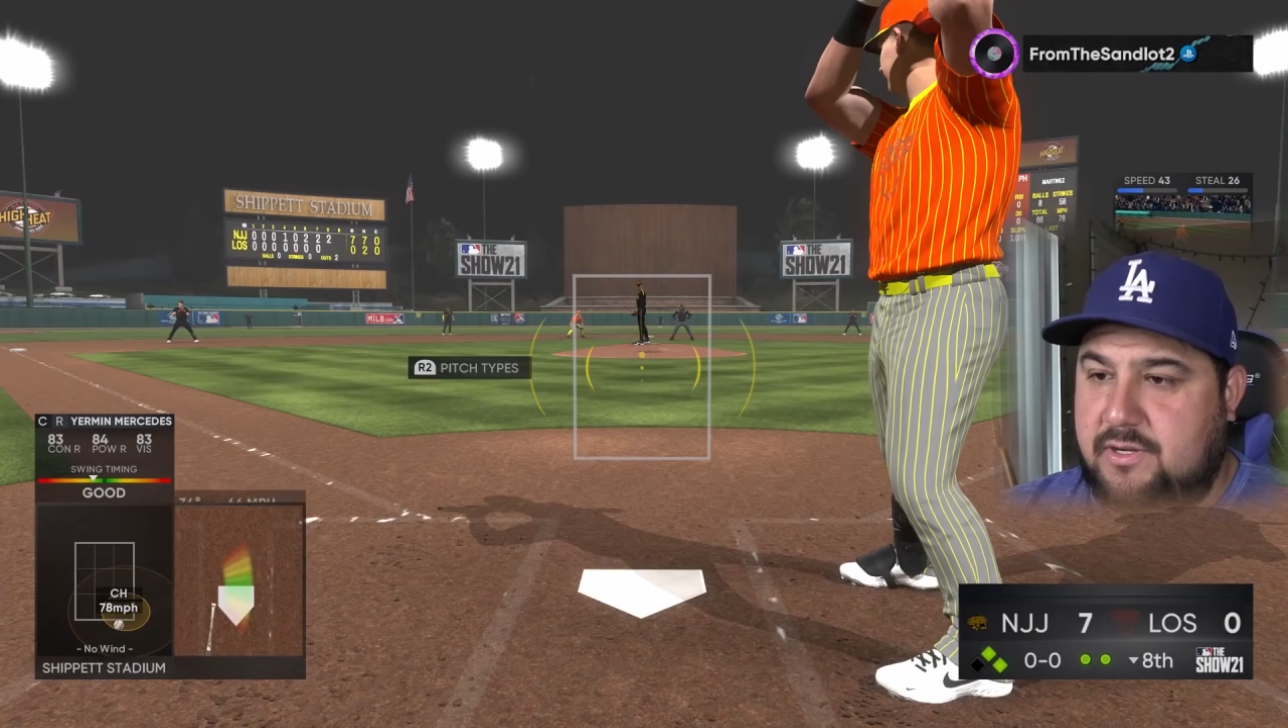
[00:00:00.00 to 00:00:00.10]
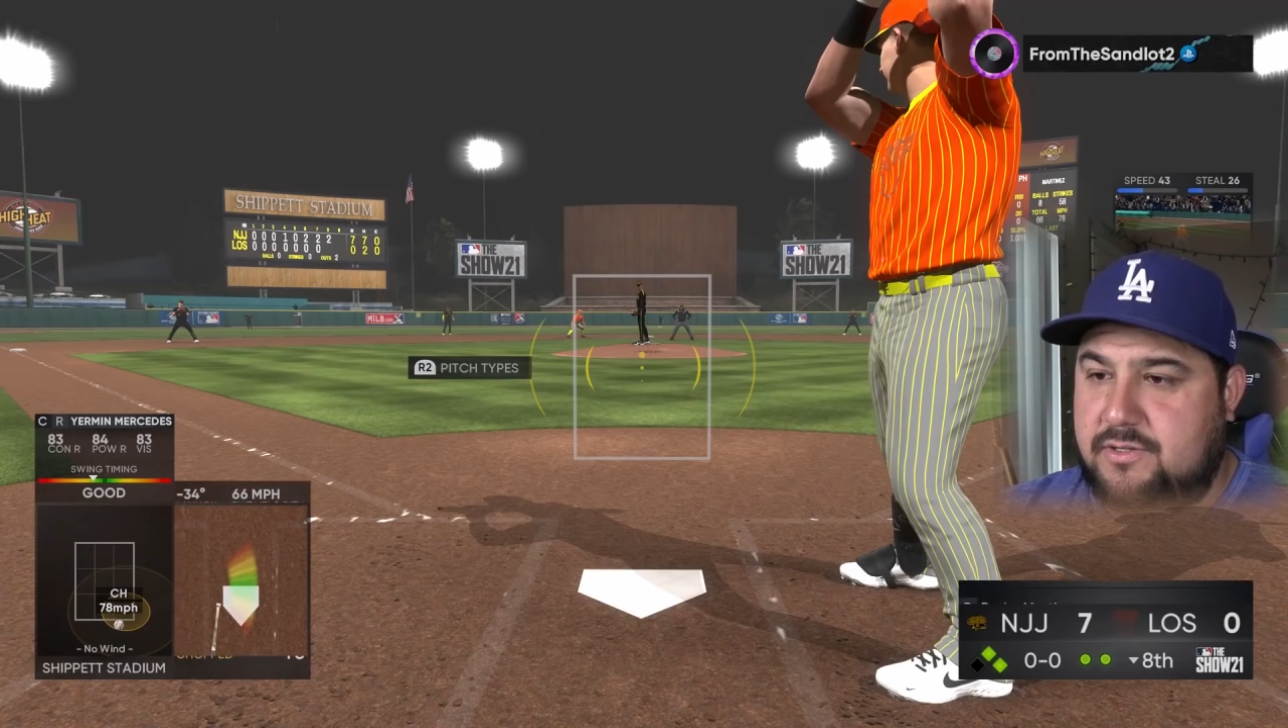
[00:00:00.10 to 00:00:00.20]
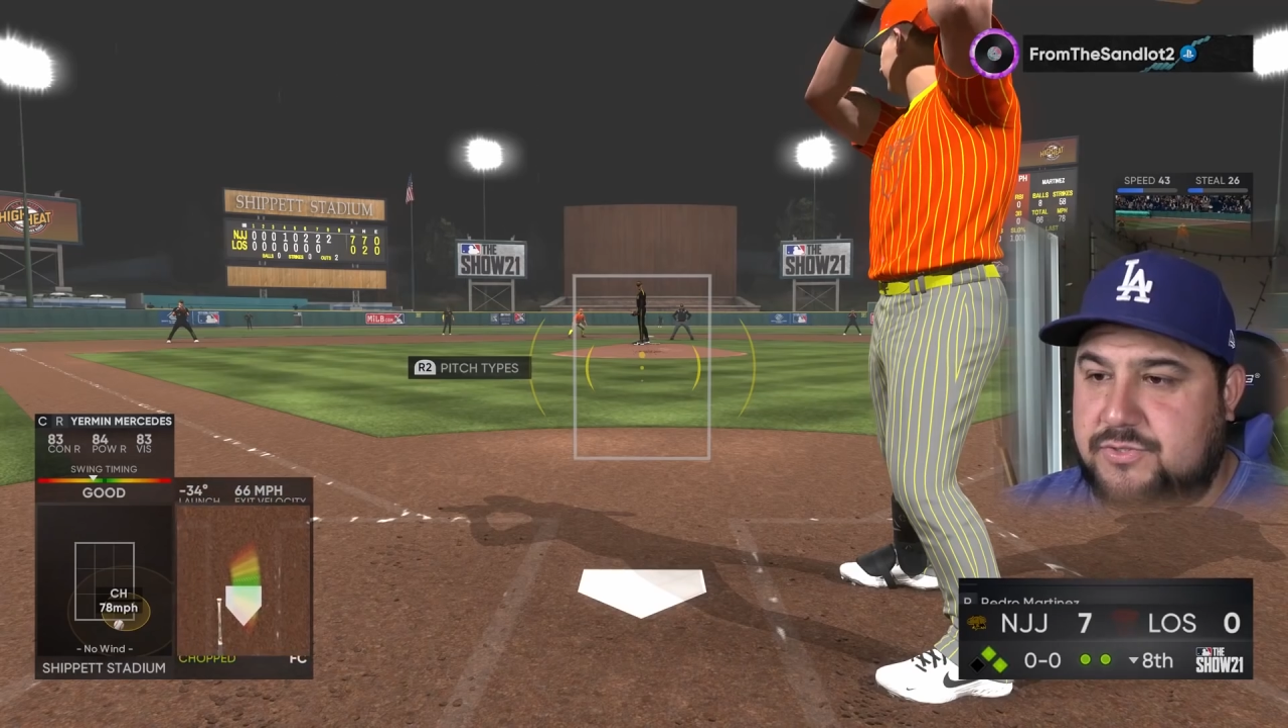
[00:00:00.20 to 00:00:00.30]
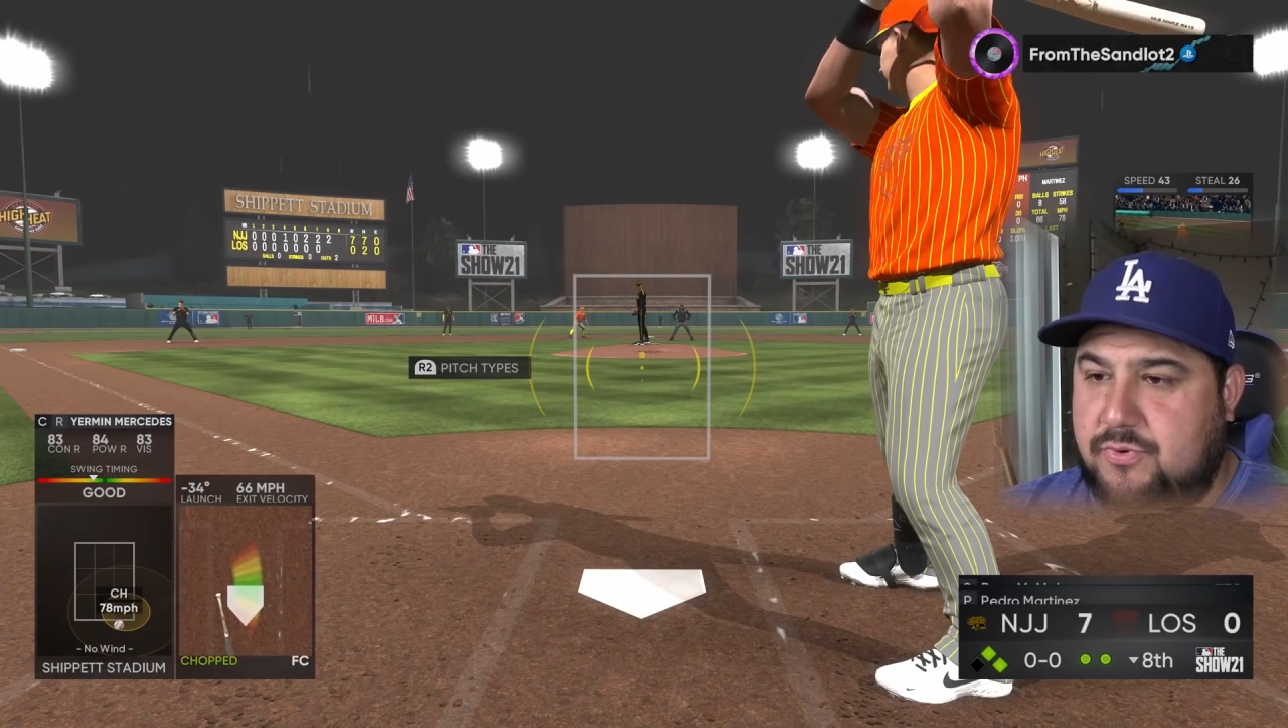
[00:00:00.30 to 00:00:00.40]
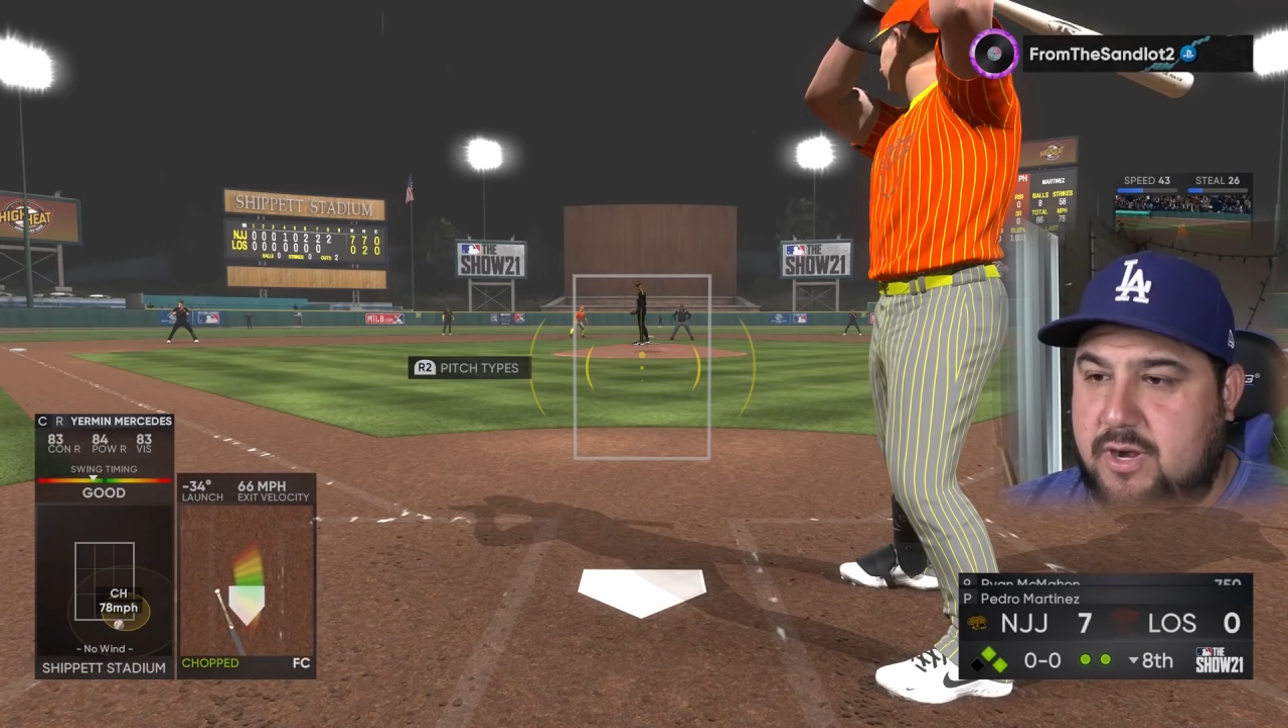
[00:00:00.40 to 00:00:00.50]

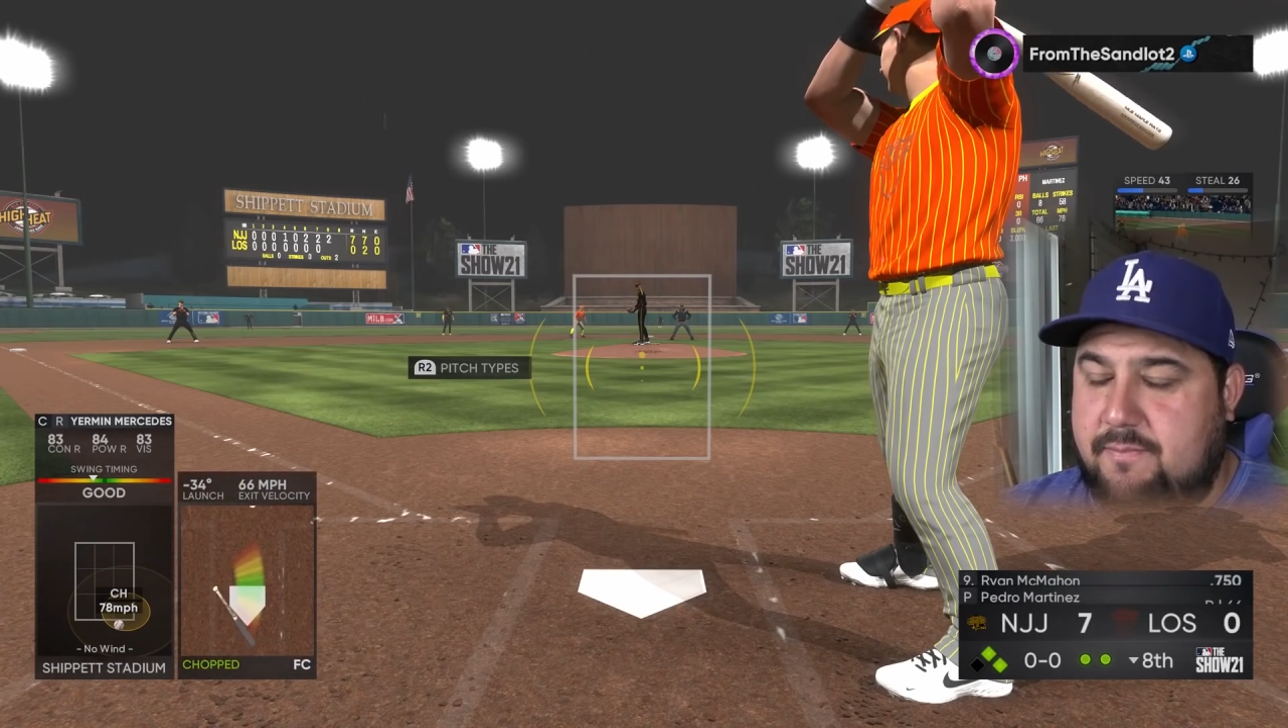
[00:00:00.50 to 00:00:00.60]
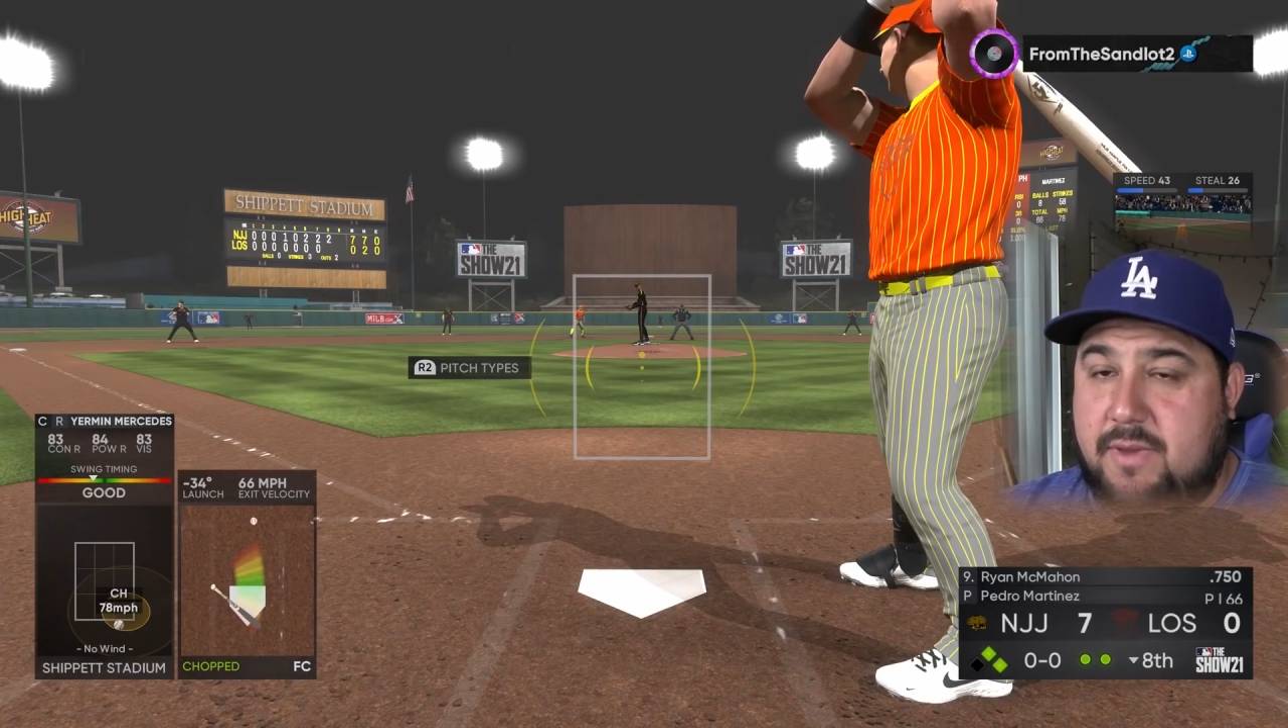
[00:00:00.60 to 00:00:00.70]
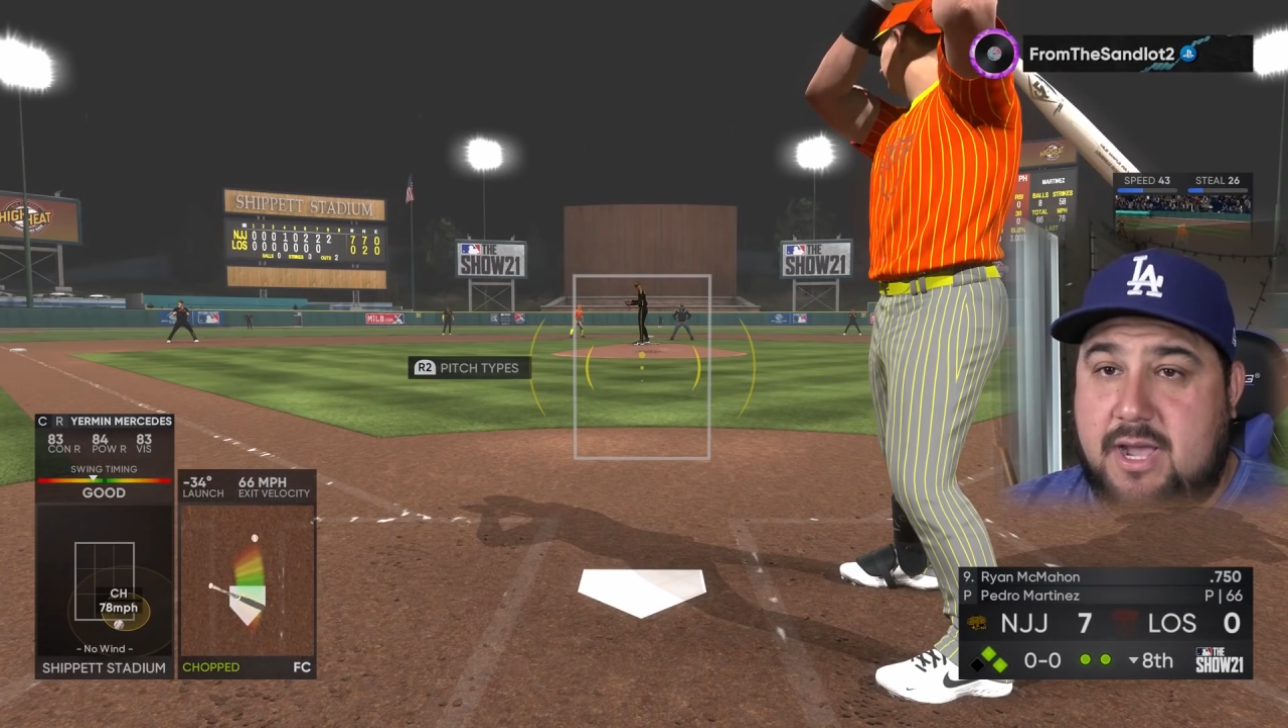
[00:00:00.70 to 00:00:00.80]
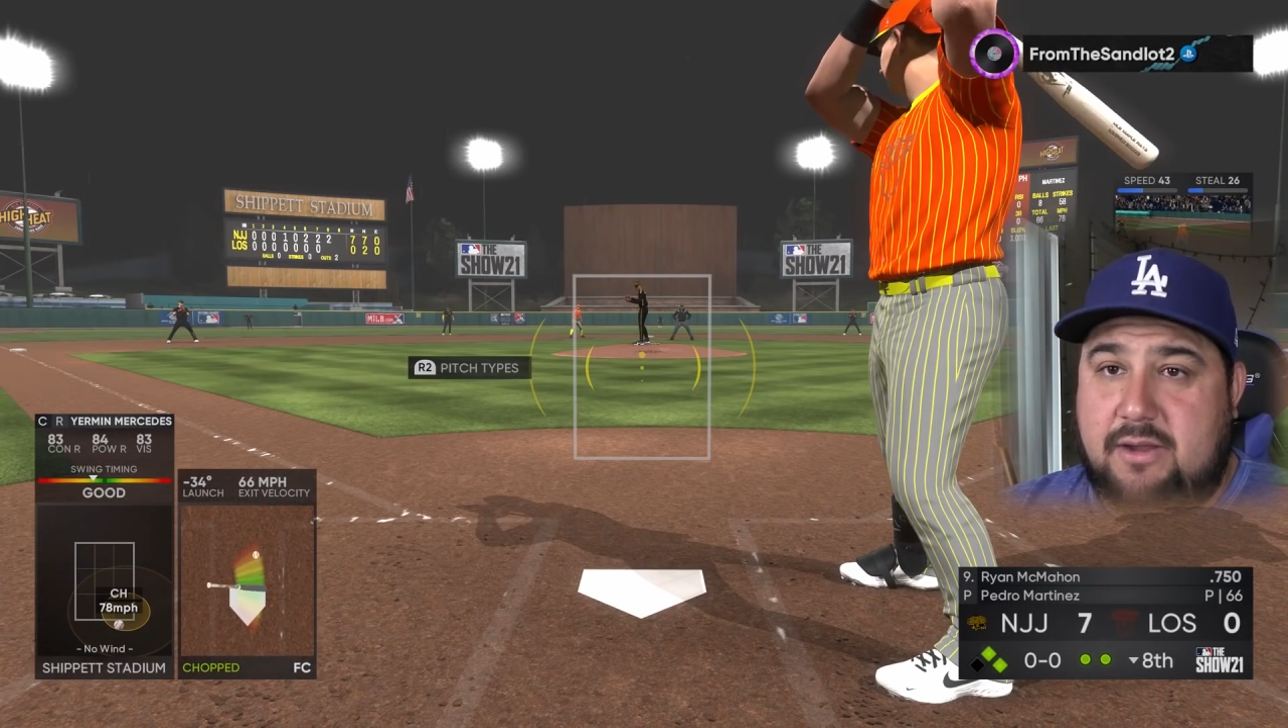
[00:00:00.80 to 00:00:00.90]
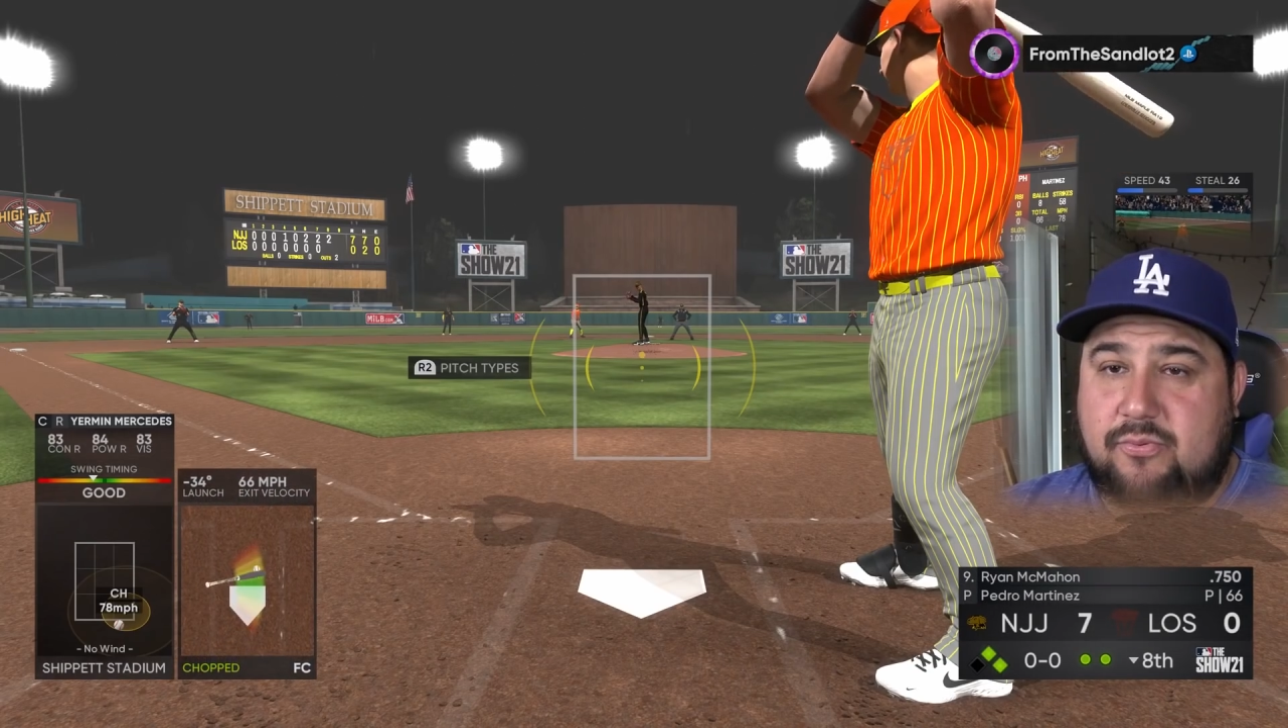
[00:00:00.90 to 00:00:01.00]
Here's my